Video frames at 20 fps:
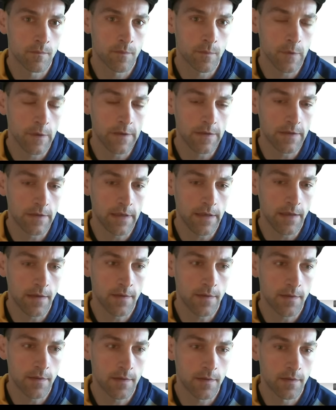Plays a
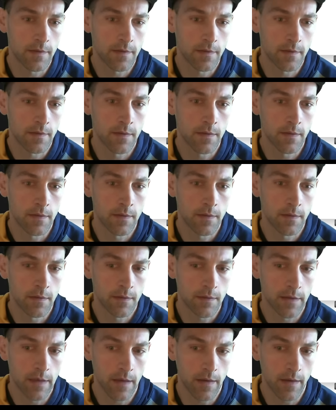land.
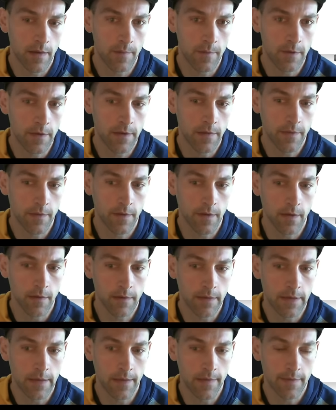Now I'm looking for another
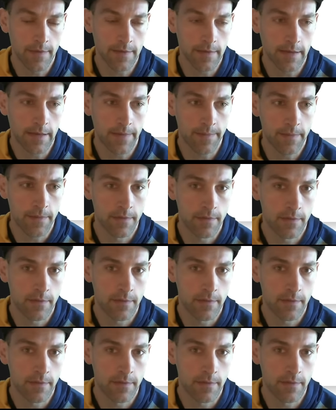land off the top.